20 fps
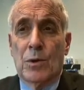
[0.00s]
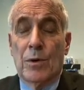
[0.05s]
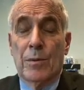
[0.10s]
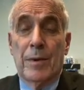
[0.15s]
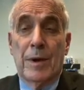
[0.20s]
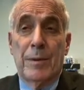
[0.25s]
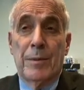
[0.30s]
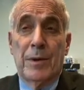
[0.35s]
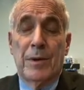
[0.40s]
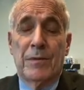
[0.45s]

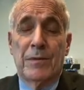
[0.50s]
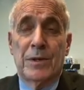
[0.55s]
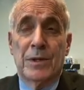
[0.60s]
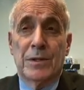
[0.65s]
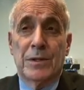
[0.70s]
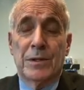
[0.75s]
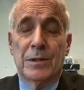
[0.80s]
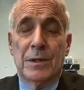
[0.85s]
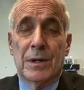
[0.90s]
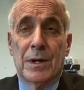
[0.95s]
or maybe you've
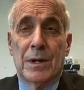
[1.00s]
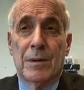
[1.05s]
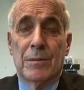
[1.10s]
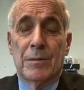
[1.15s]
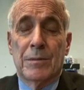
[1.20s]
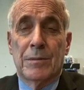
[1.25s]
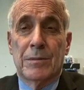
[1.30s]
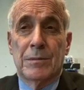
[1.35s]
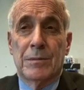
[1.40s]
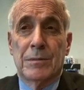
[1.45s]
just
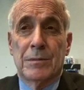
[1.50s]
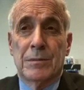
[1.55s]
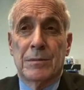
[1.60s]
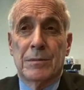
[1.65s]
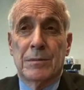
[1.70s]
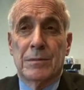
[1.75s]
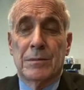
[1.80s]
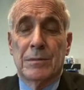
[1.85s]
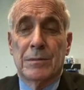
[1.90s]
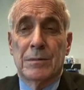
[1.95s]

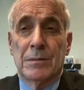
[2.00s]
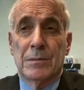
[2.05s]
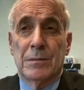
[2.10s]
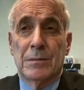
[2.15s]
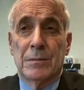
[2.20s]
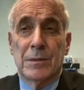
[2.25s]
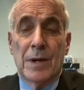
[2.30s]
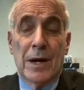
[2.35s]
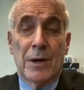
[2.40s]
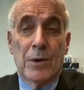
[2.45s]

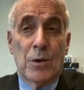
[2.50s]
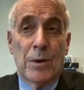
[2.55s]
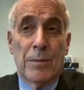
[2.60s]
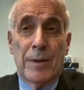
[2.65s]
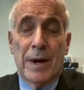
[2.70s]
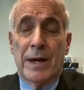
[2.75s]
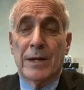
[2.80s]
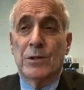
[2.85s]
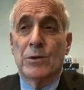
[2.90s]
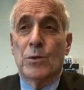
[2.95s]
not
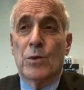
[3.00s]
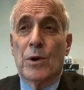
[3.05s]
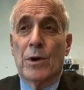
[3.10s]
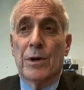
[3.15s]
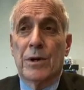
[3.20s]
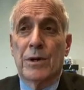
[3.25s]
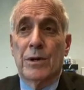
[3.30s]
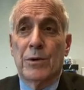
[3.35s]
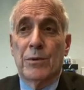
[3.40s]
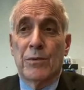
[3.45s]
gone back to
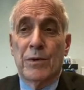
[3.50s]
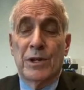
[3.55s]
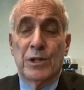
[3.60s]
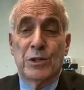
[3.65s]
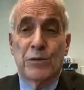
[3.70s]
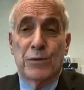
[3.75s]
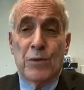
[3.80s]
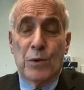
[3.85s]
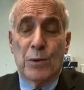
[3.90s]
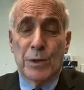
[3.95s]
work and you've
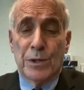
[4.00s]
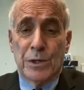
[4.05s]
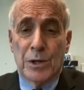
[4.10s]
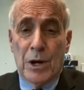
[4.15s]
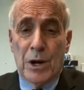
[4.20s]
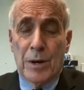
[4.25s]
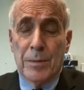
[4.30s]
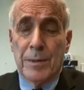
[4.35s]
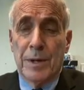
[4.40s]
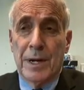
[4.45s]
reached full
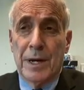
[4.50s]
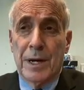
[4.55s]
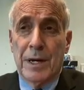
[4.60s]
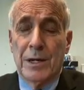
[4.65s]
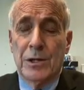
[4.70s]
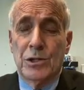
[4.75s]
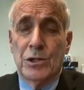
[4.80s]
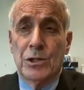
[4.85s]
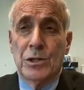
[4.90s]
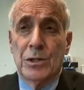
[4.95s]
retirement
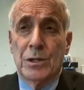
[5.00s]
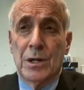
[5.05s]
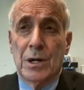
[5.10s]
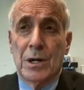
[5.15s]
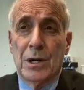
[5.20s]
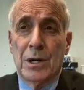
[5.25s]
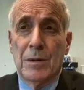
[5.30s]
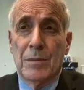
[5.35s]
age,